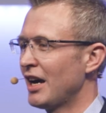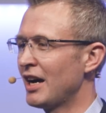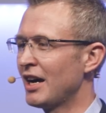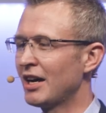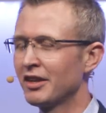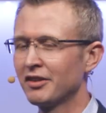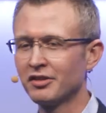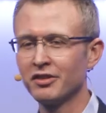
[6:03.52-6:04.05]

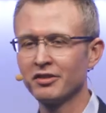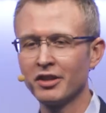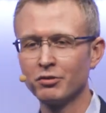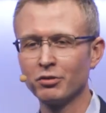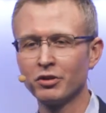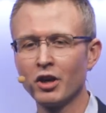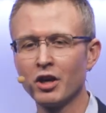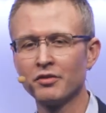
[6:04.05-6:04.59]
Uh, since I
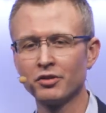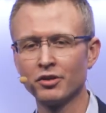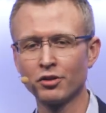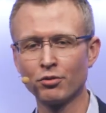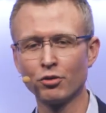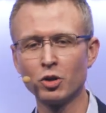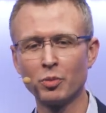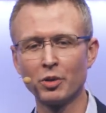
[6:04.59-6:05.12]
took over the
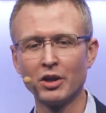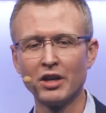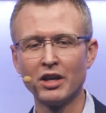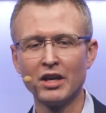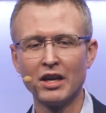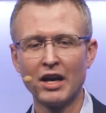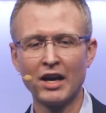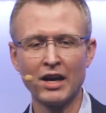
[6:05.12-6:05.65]
group.
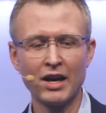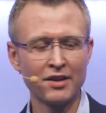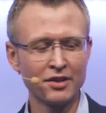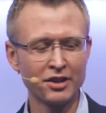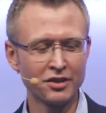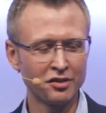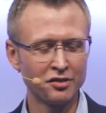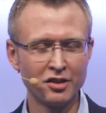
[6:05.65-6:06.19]
Uh, I
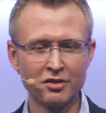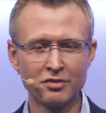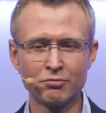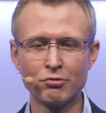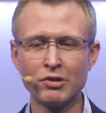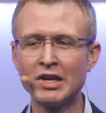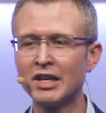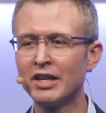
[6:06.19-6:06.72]
think this is
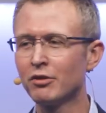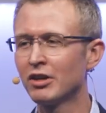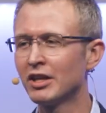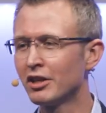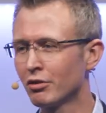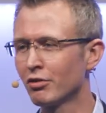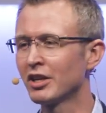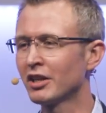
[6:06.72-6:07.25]
really,
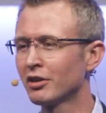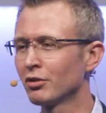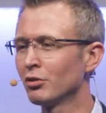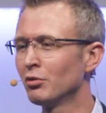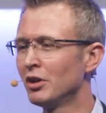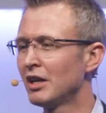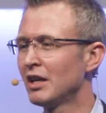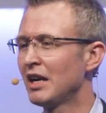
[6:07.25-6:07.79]
really
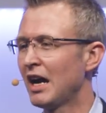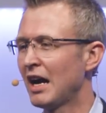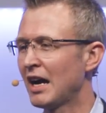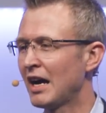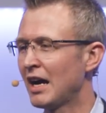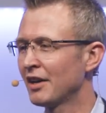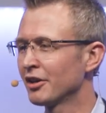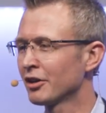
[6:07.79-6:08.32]
critical
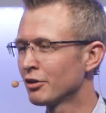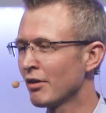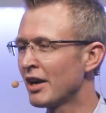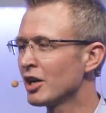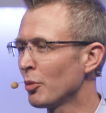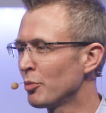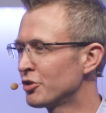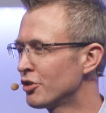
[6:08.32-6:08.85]
uh, and a
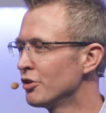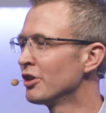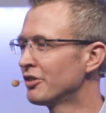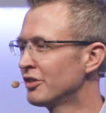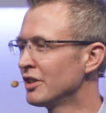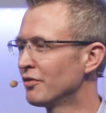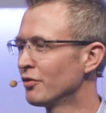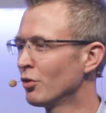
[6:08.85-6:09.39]
great
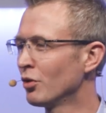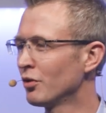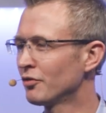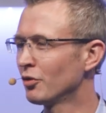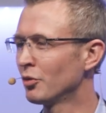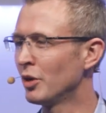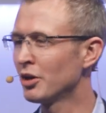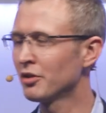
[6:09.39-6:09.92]
opportunity for,
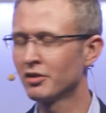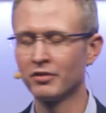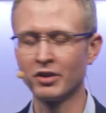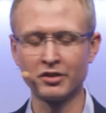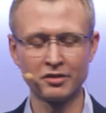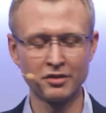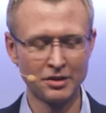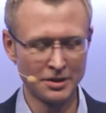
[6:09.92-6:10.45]
for both of
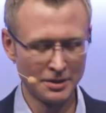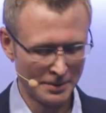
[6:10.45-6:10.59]
us.